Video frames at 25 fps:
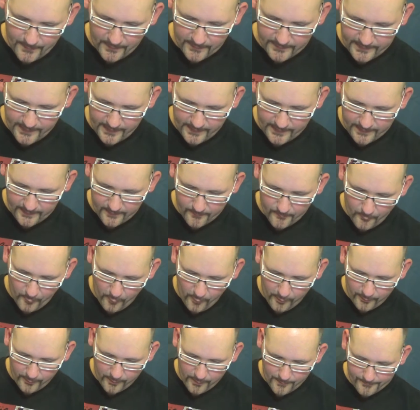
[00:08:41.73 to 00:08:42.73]
but getting
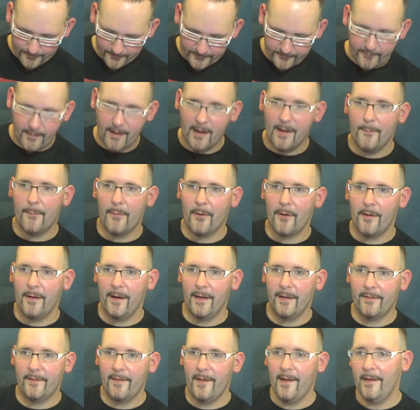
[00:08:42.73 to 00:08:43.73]
more of a dry
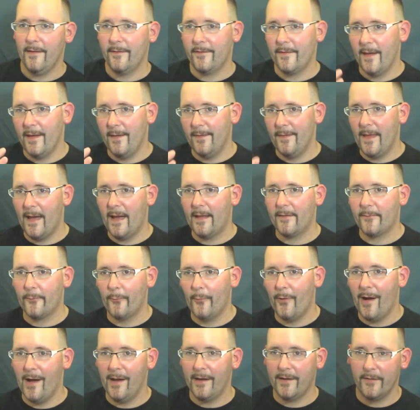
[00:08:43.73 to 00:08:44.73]
burning taste, and that's
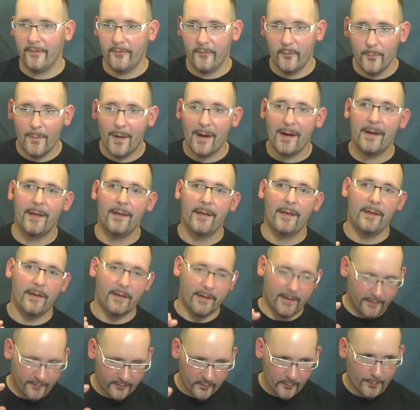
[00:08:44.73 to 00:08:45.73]
why, because
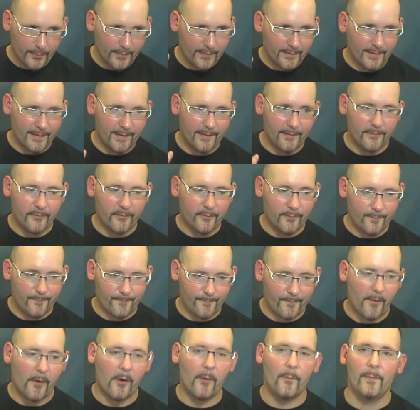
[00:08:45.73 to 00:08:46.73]
you put it in
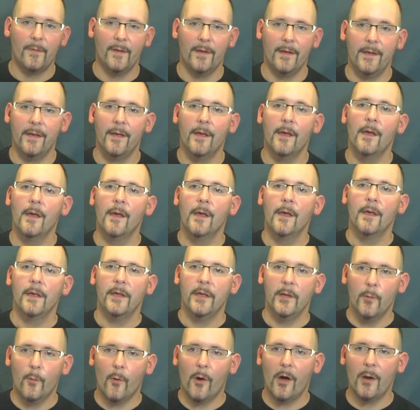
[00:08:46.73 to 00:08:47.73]
firmly.
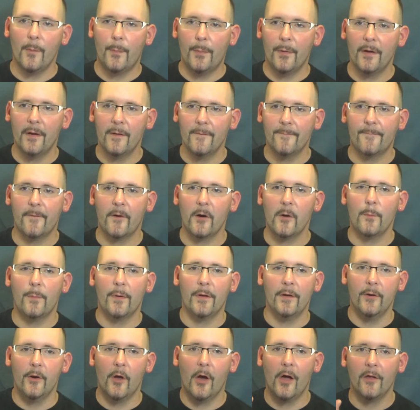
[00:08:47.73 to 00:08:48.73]
You want to put it in firm,
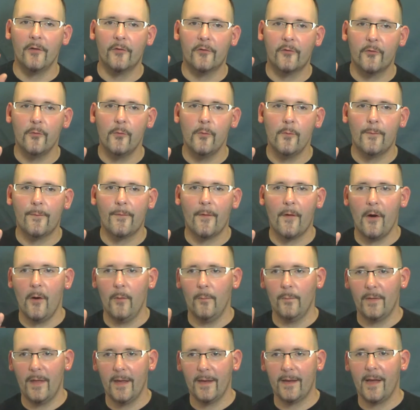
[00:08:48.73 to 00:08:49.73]
but not too
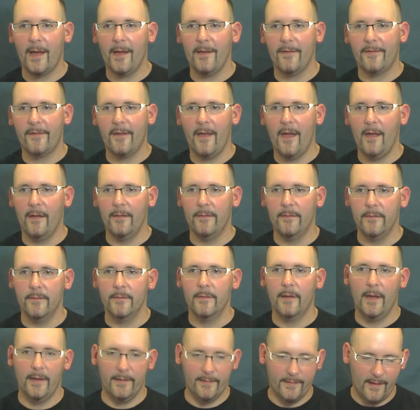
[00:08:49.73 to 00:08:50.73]
firm, like I said.
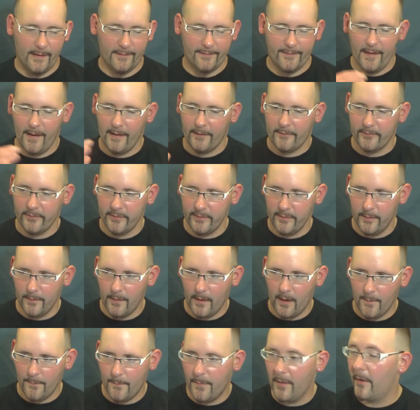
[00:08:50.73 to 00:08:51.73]
Like, that's actually
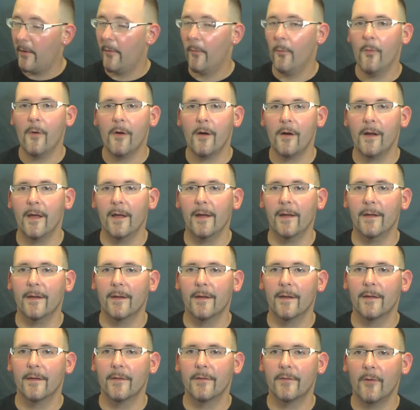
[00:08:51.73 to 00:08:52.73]
a better wording.
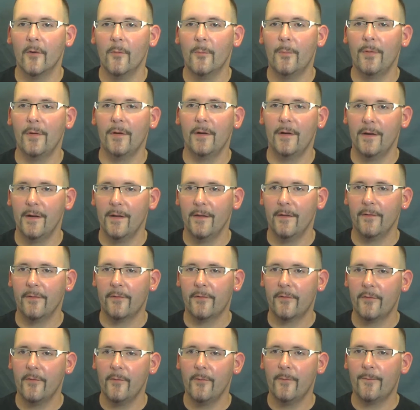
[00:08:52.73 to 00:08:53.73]
Don't put it in
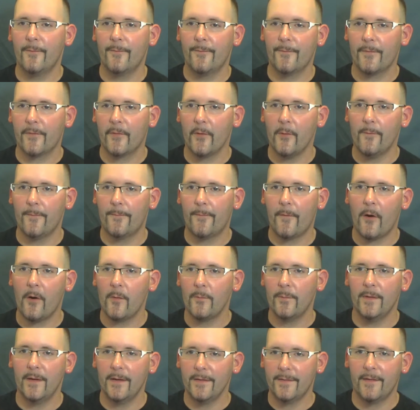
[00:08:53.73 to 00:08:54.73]
so
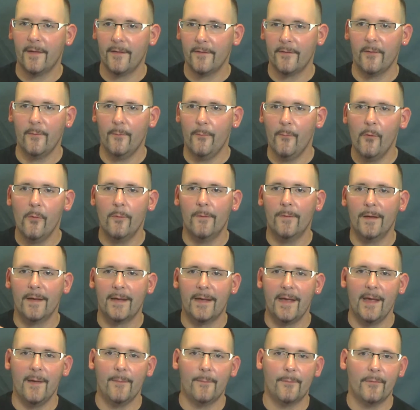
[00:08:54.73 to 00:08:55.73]
firm that it doesn't move and it
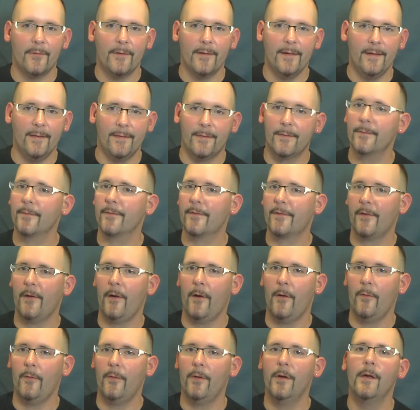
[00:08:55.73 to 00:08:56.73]
can't breathe.
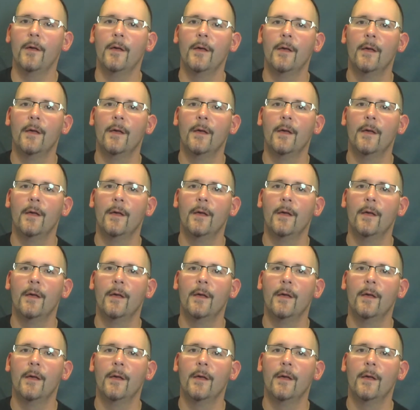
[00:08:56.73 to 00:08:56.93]
So